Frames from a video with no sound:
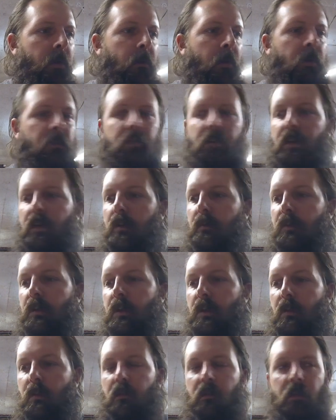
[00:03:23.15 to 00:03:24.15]
I'm also going to be
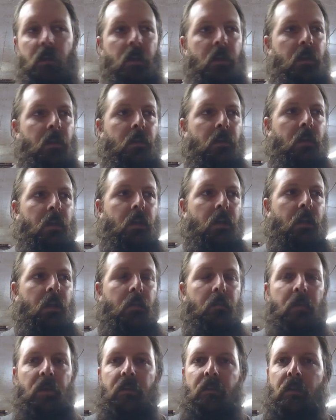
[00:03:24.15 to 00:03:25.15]
using
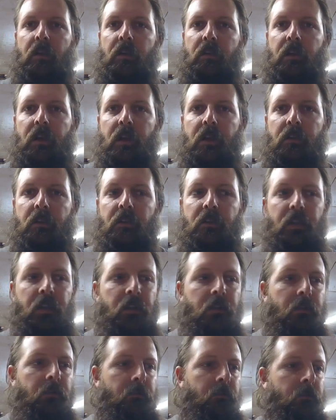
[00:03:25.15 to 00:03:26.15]
my soldering iron
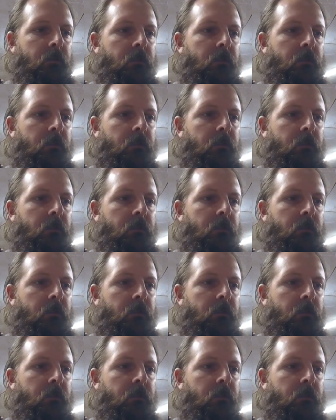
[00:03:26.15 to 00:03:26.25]
cleaner.